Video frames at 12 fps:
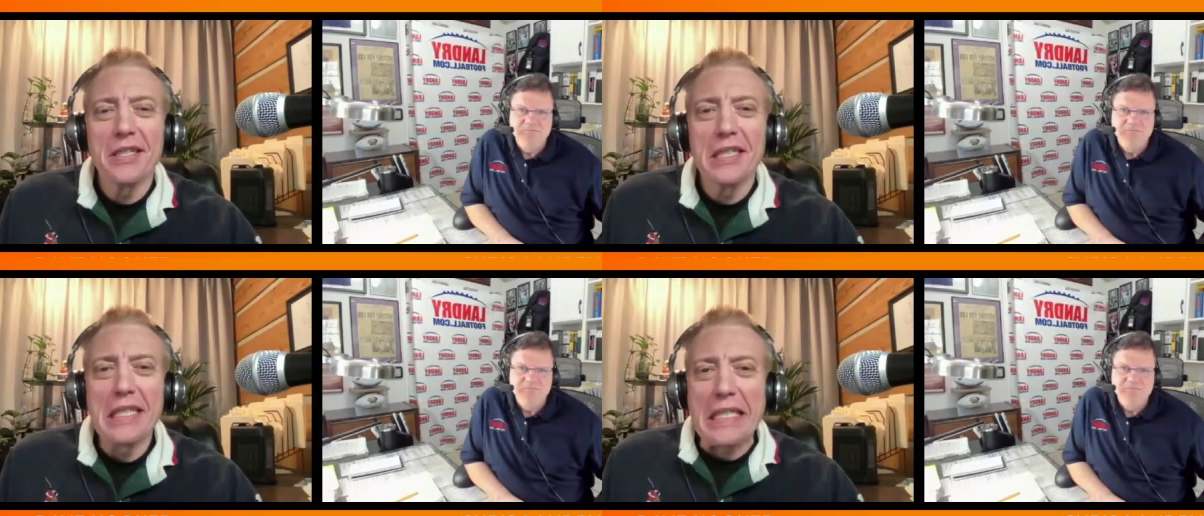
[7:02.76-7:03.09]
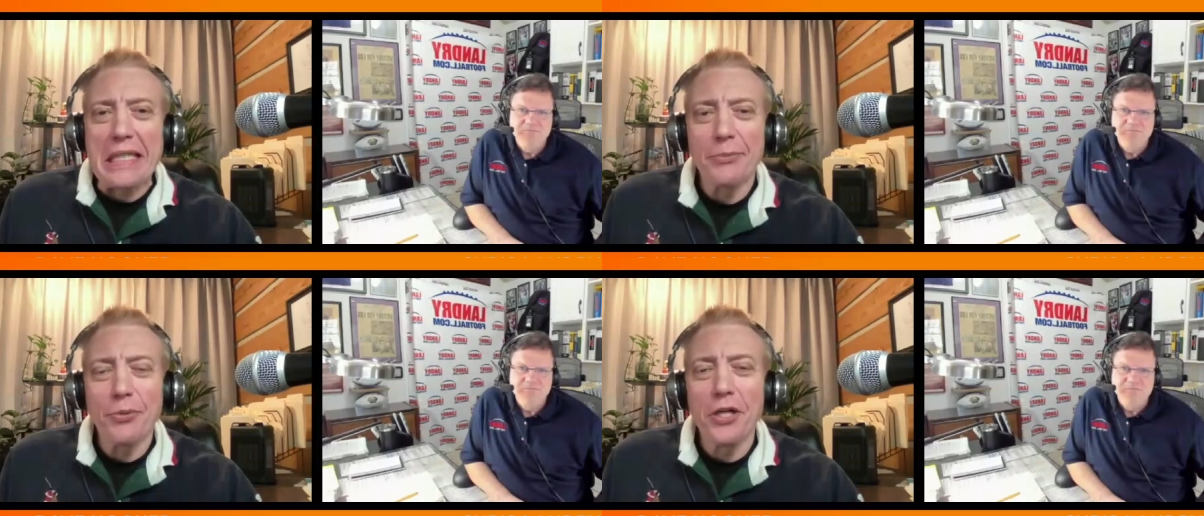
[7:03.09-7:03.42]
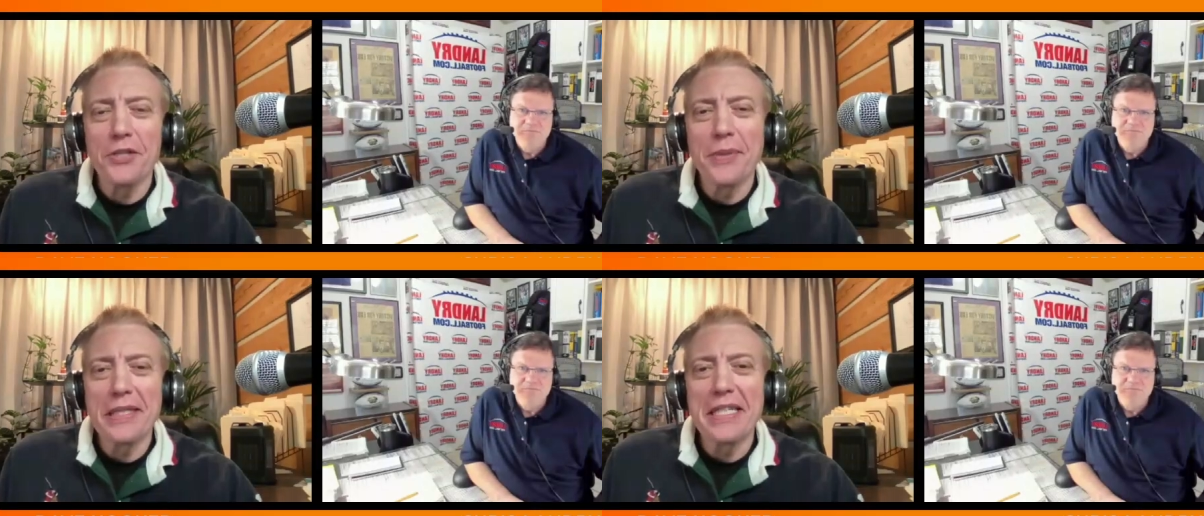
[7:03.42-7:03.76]
Speaker 1: uh, a
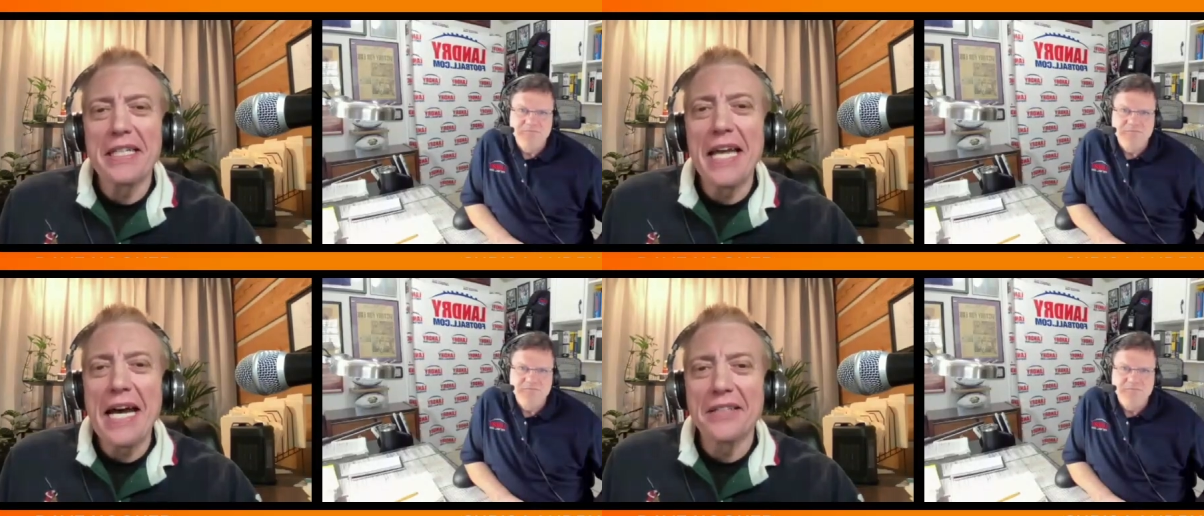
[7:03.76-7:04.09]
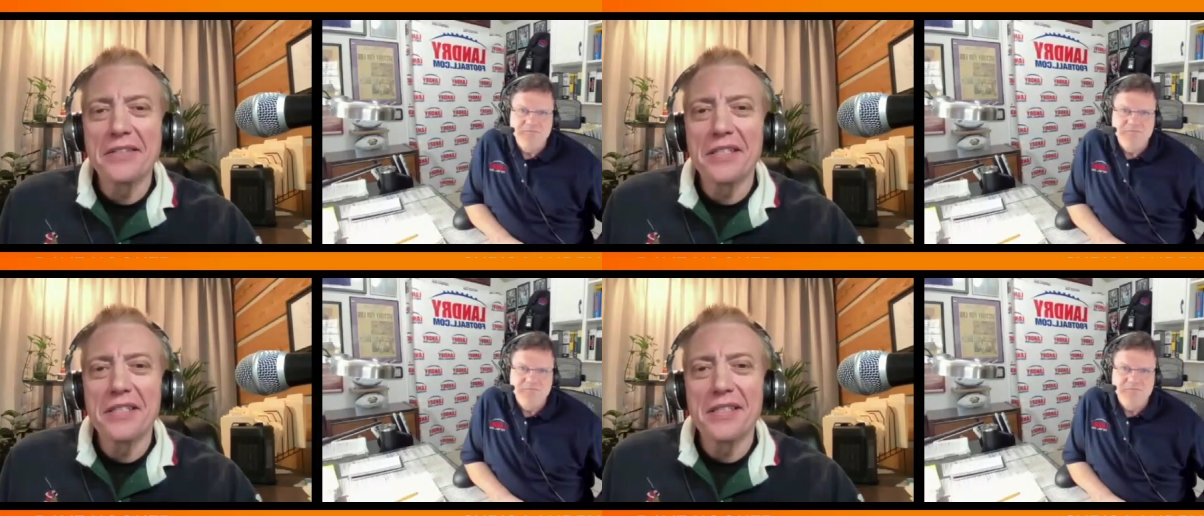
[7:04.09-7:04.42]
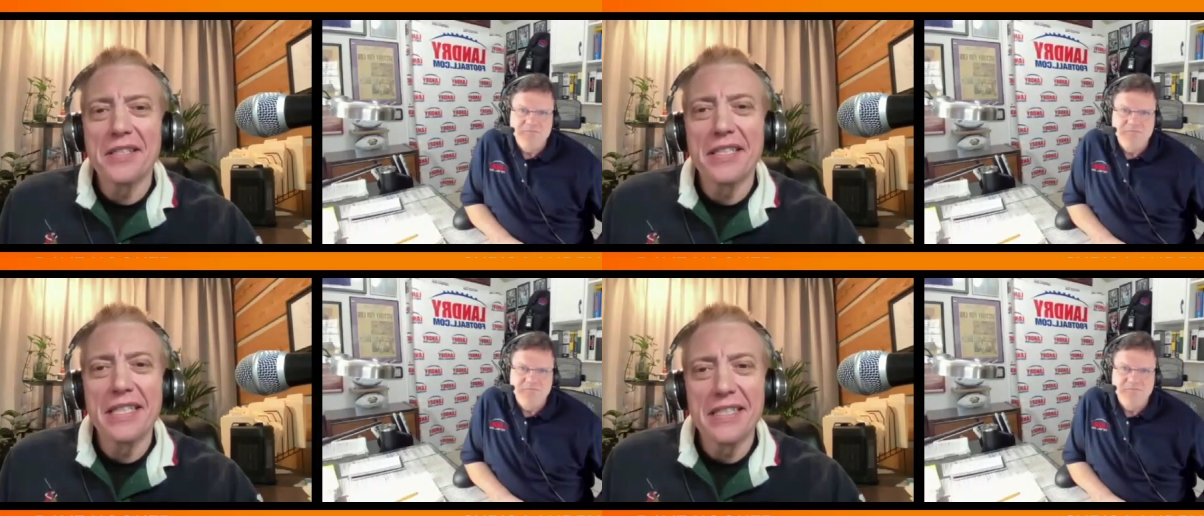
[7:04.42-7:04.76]
prospect announces
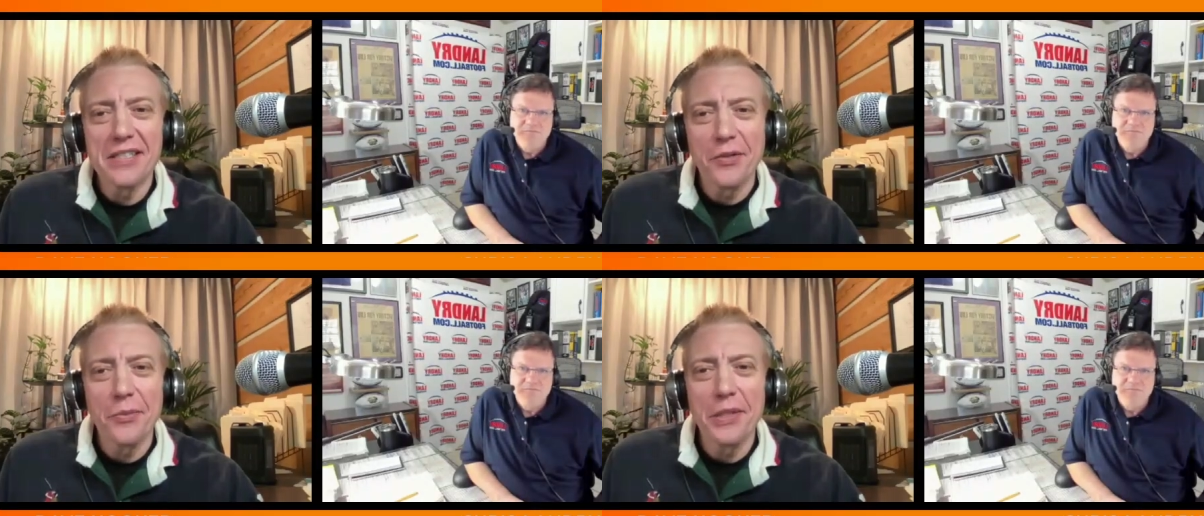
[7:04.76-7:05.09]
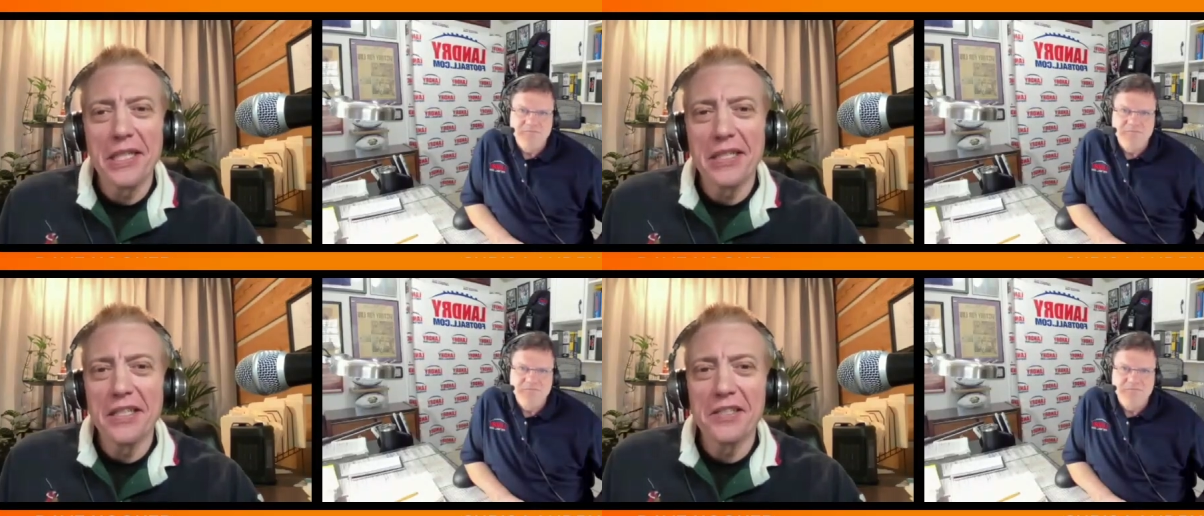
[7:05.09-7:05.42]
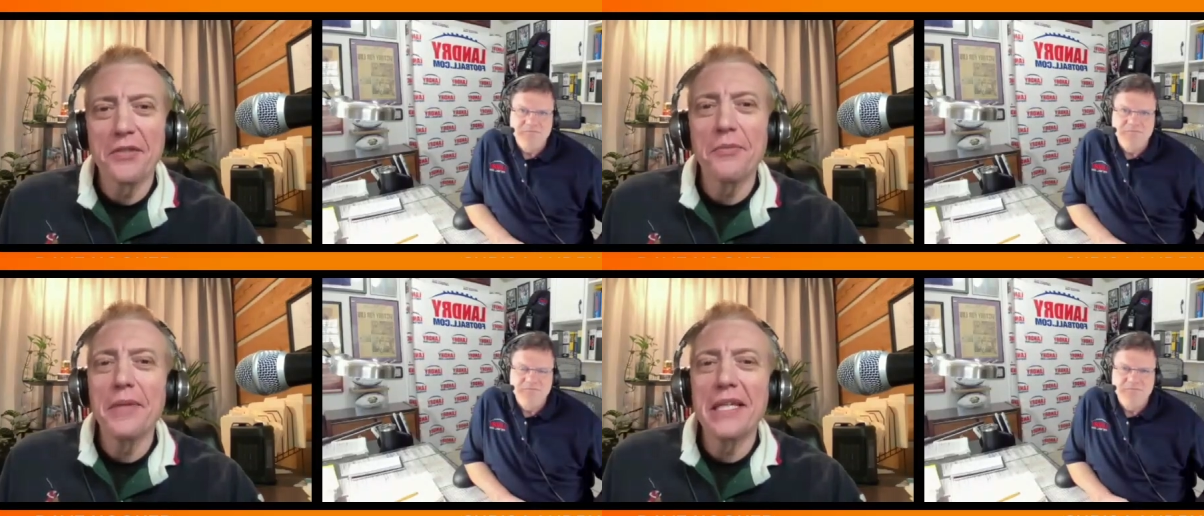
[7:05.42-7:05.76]
that he is committed
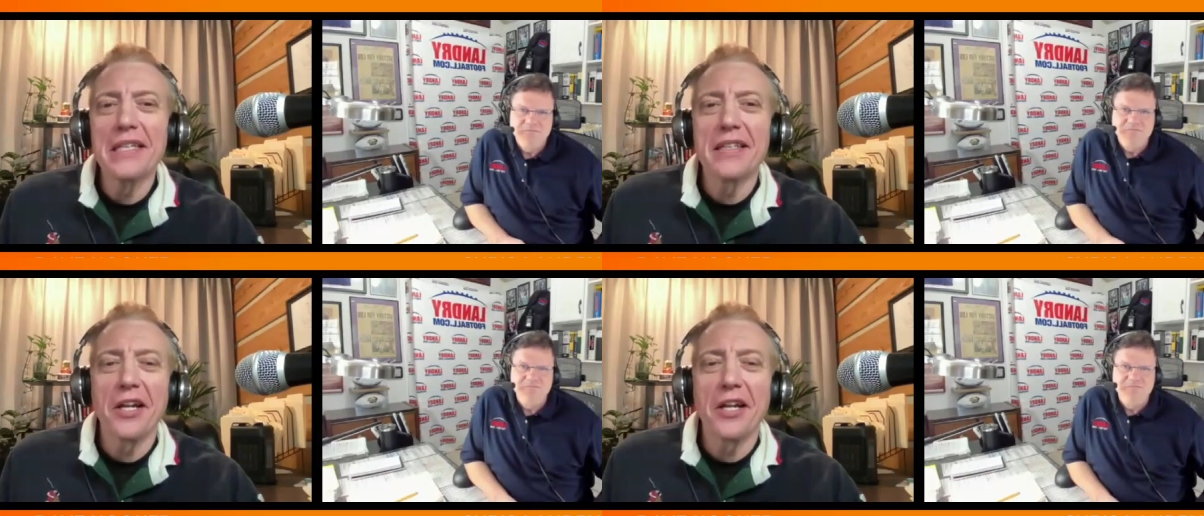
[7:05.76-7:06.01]
doesn't mean that